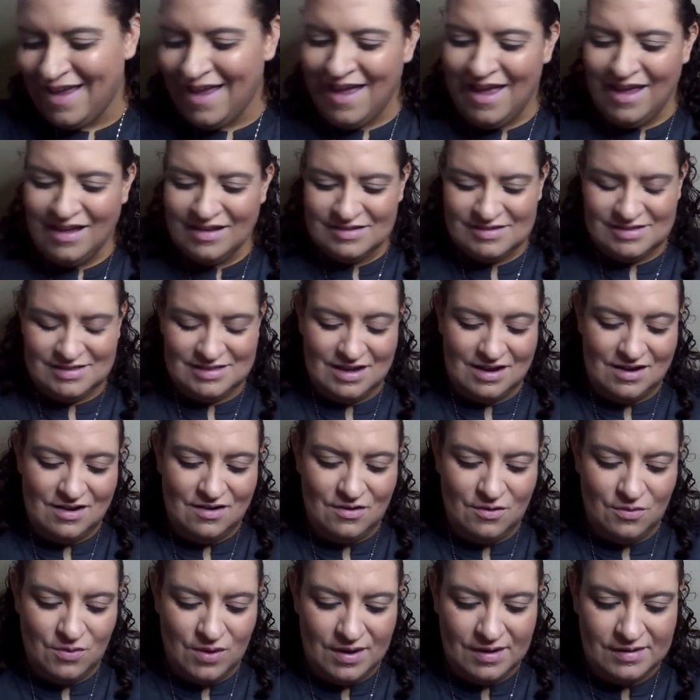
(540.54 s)
so
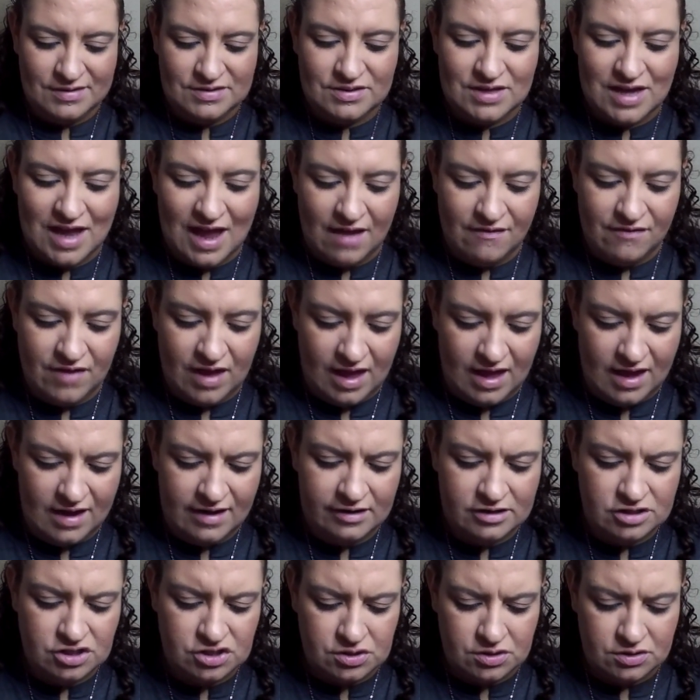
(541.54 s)
we also have a Head and
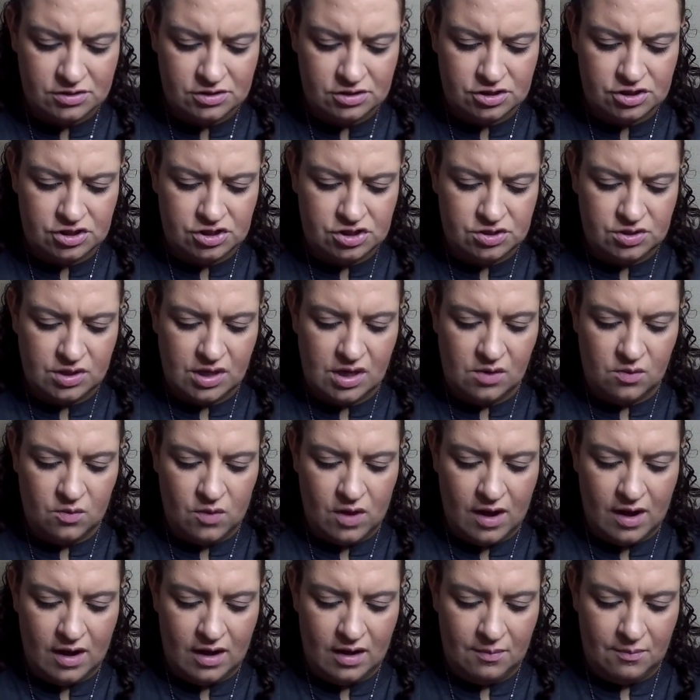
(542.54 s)
Shoulders
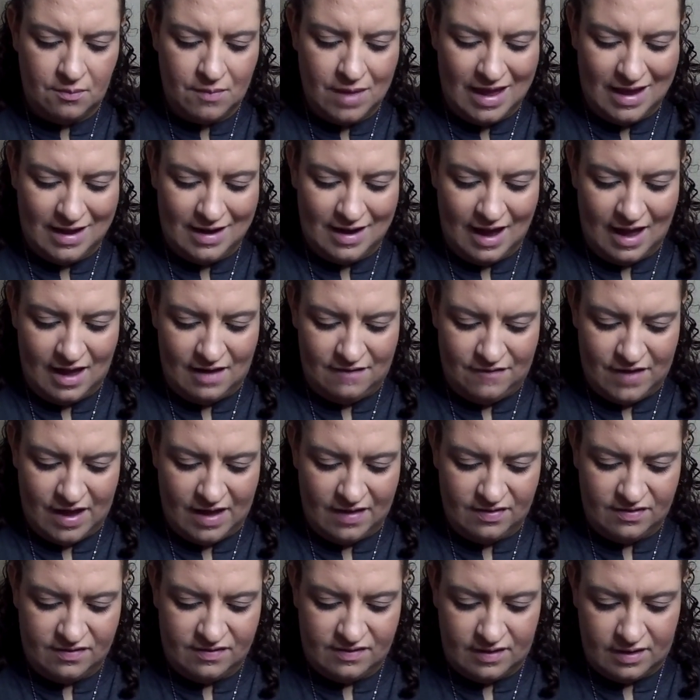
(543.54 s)
2-in-1 Men
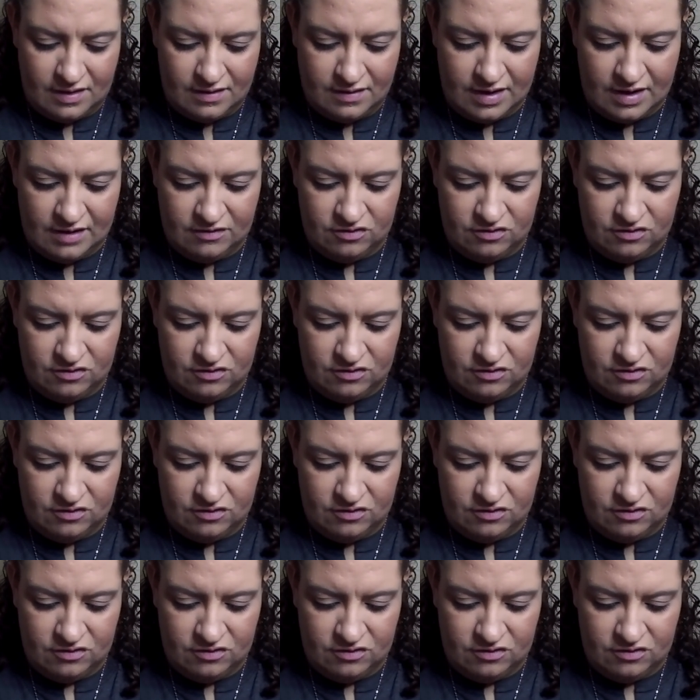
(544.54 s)
Advanced Series